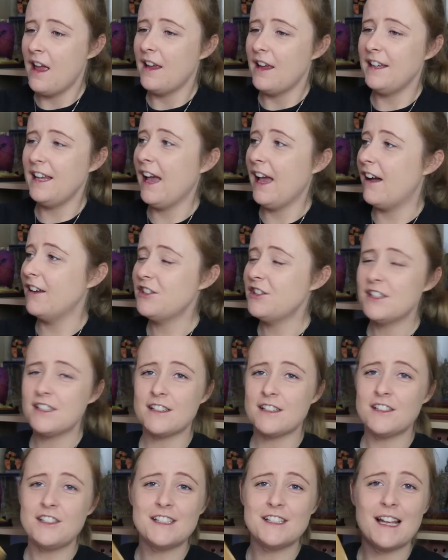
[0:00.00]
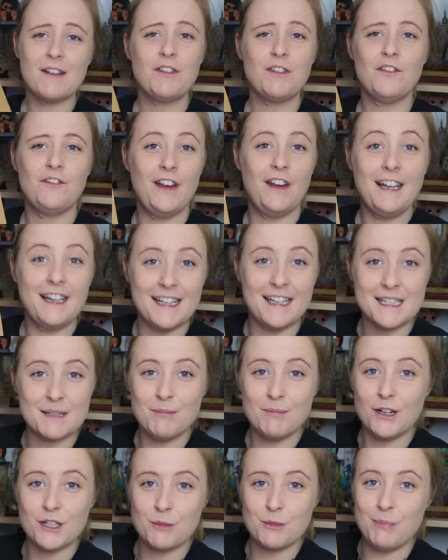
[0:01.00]
yeah, I just have the feeling it's
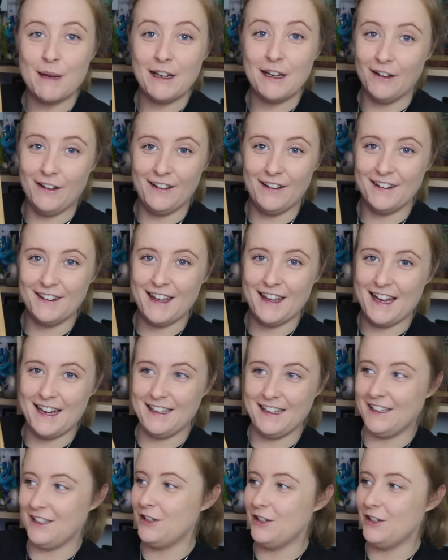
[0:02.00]
much bigger than